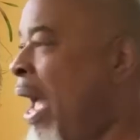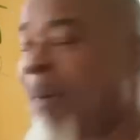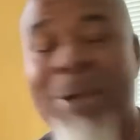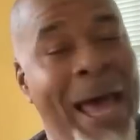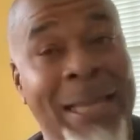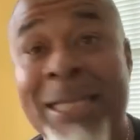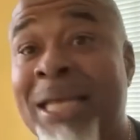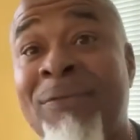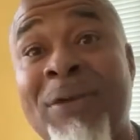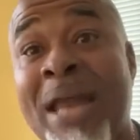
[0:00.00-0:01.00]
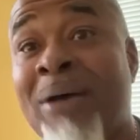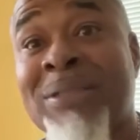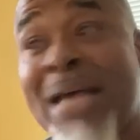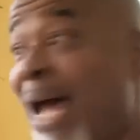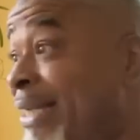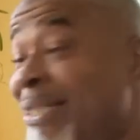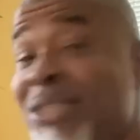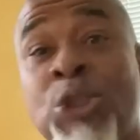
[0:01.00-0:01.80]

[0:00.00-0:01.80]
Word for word: I'm not leaving outside this